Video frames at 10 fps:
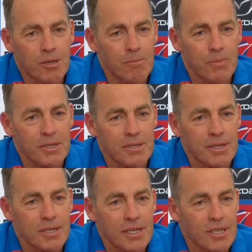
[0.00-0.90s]
but
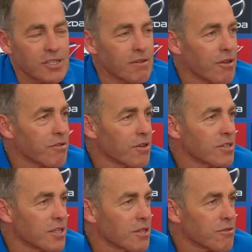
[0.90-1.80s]
kick 0-3
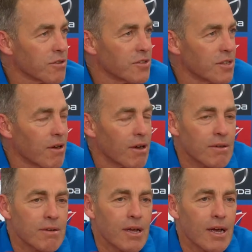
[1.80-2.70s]
instead of 3-0.
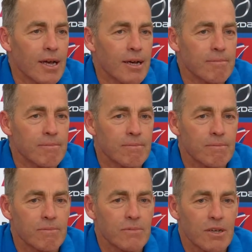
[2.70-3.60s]

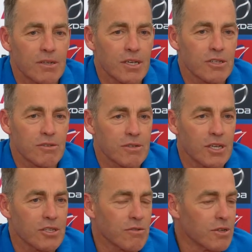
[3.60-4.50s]
So kicks
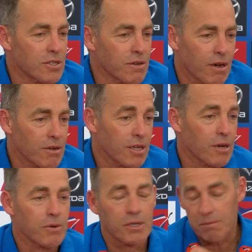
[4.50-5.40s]
3-0.
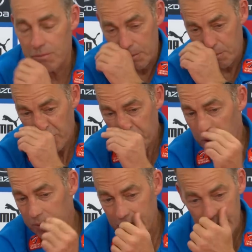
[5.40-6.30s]
Yeah, we
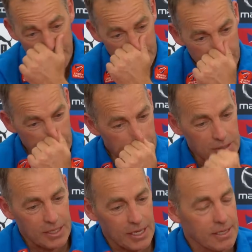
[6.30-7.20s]
probably end up
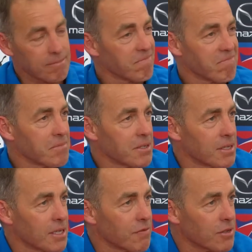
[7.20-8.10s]
kicking
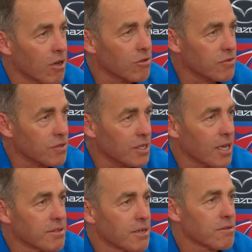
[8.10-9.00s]
11 goals for the
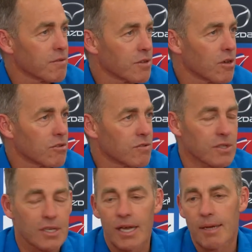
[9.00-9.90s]
game, 10 or 11 goals for
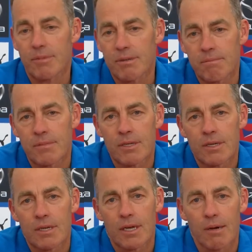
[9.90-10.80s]
the game, and
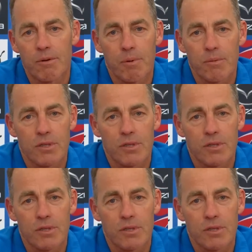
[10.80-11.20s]
we're probably